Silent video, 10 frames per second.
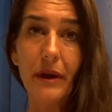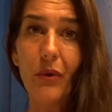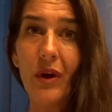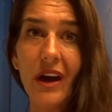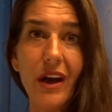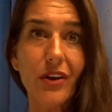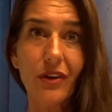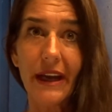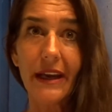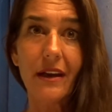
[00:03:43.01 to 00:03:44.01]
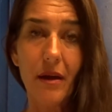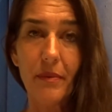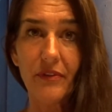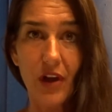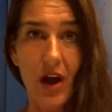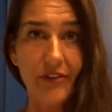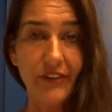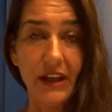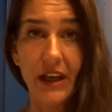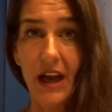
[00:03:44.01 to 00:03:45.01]
But I want a great cup of
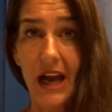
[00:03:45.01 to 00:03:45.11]
coffee.